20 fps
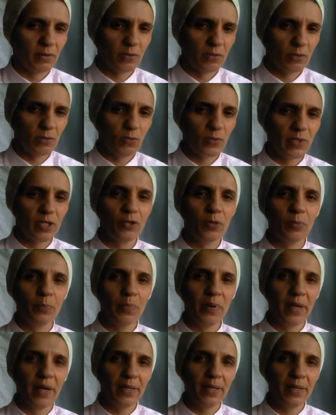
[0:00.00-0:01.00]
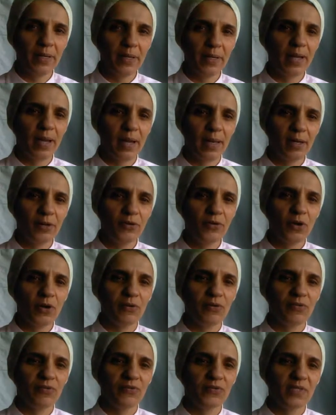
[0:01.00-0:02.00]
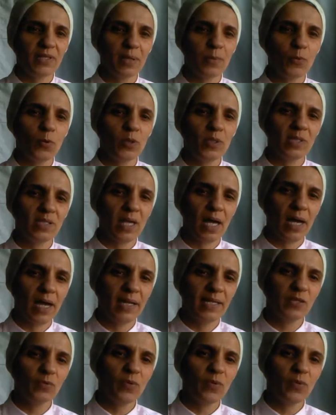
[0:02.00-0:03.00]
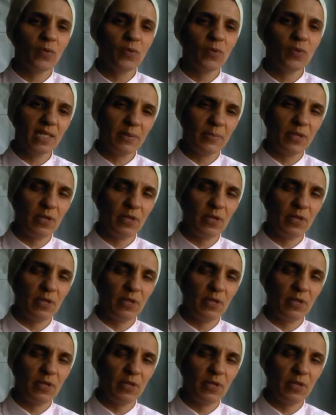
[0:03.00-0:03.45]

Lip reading: So we compared the color of someone's eyes with the sea,